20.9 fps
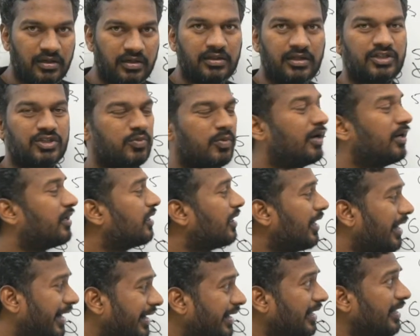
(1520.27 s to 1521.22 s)
That's what
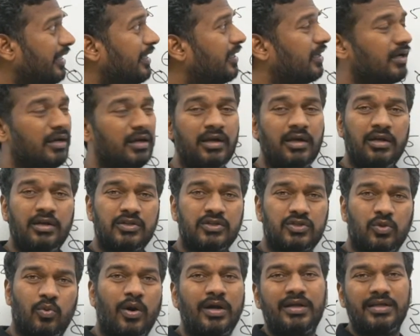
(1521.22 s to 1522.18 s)
ideally.
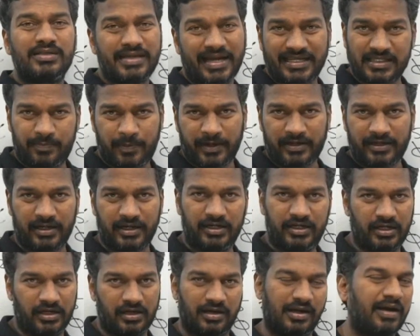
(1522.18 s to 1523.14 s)
So what is expected
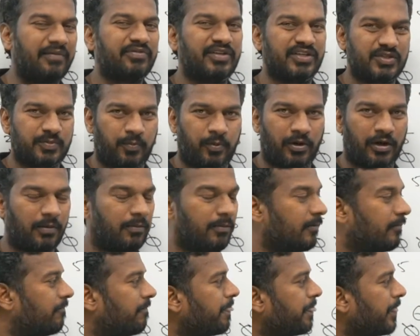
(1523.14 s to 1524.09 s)
here of this
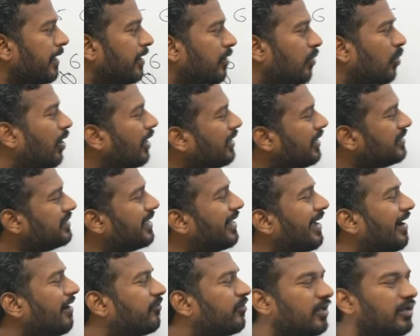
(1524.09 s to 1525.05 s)
problem? What is
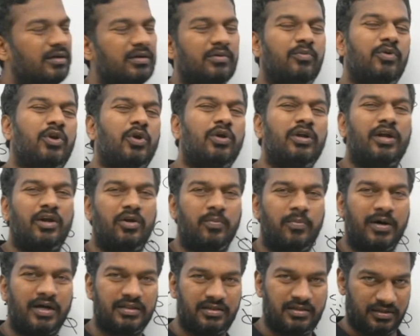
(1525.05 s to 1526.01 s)
thereafter? We don't have to
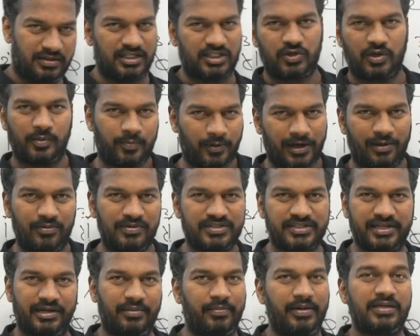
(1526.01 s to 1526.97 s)
bother. That's what problem
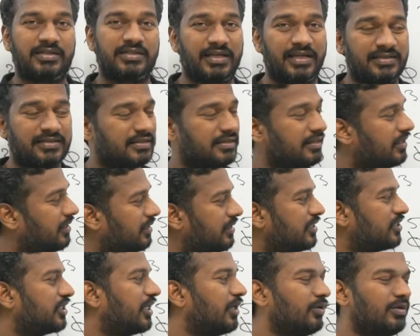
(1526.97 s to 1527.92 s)
statement says here.
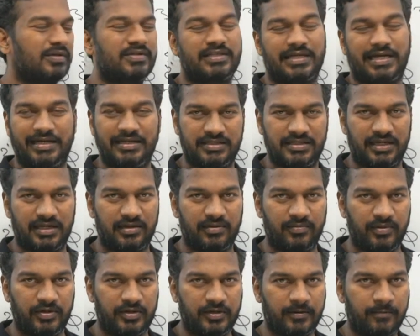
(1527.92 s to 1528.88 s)
Just give the size and
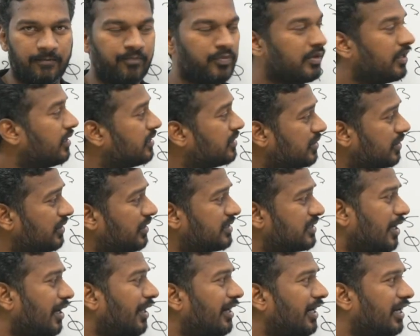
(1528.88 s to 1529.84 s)
a wish. So
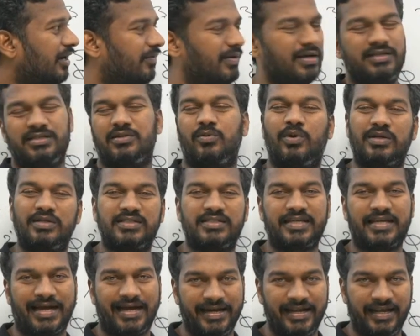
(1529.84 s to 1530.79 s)
this all requires one
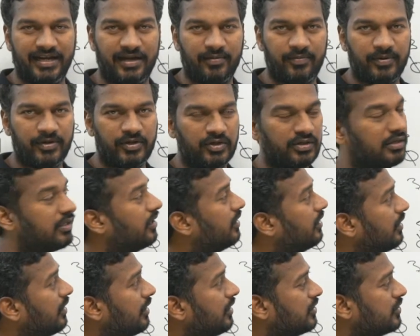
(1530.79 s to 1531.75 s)
scan and a wish.
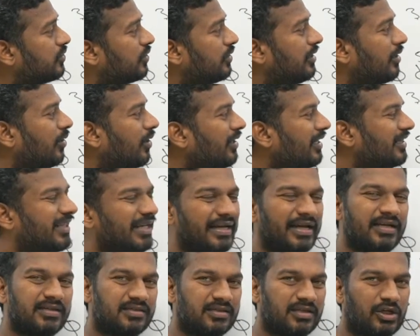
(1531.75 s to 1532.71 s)
So the only
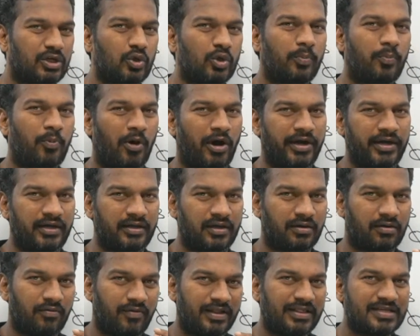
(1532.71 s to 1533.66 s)
thing is the 2
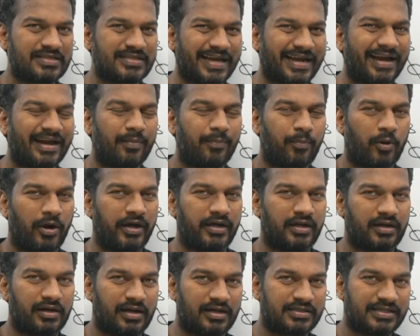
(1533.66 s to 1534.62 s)
pointer, when the second
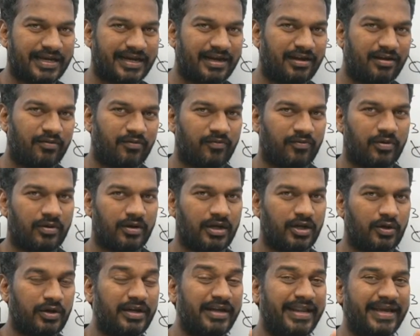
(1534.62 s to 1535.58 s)
pointer, second
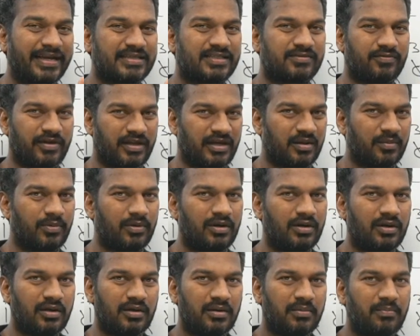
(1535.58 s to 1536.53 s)
index
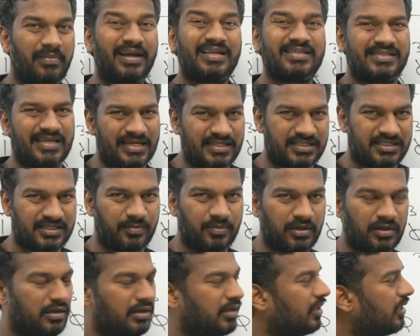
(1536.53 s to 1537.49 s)
variable makes
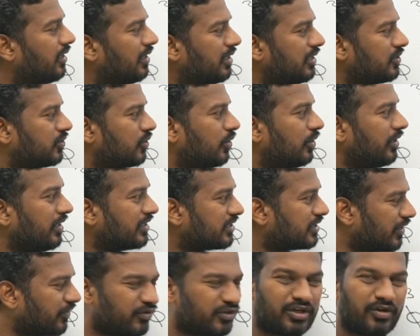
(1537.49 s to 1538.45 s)
sensible. So
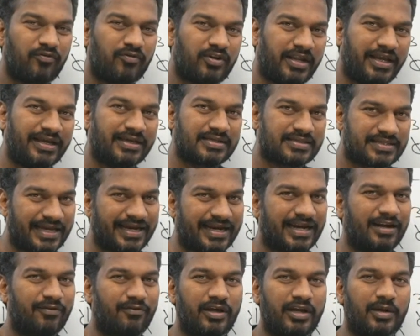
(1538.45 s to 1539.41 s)
instead of shifting,
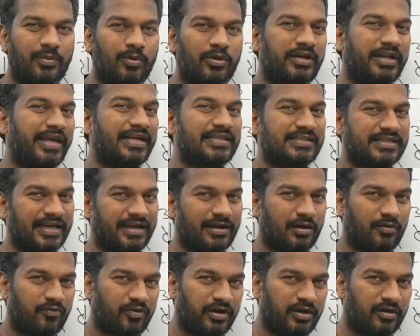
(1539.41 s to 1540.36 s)
second variable takes care
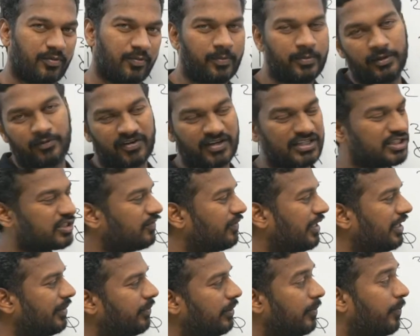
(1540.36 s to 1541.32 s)
of it. The first
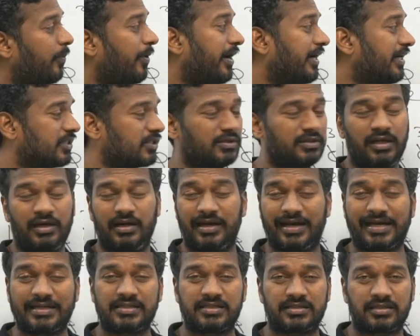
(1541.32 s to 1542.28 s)
variable points to the
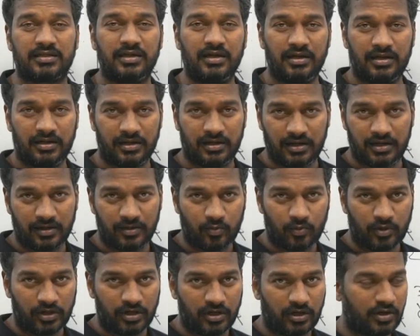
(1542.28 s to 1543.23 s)
last
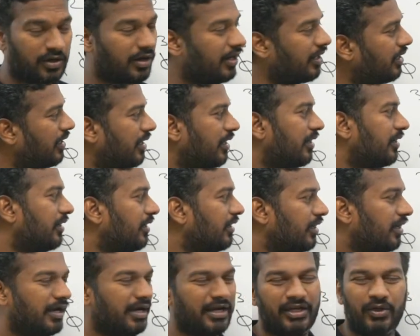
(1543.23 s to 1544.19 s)
what they call
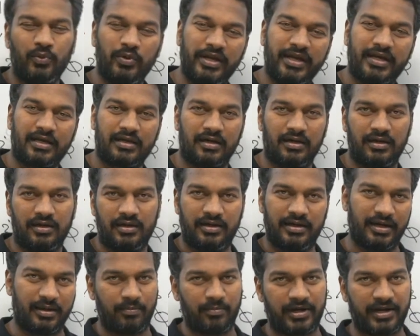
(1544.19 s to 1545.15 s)
a unique
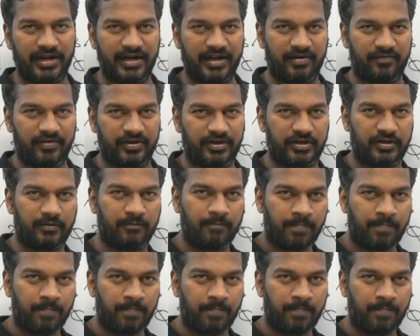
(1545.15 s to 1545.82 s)
number in a wish.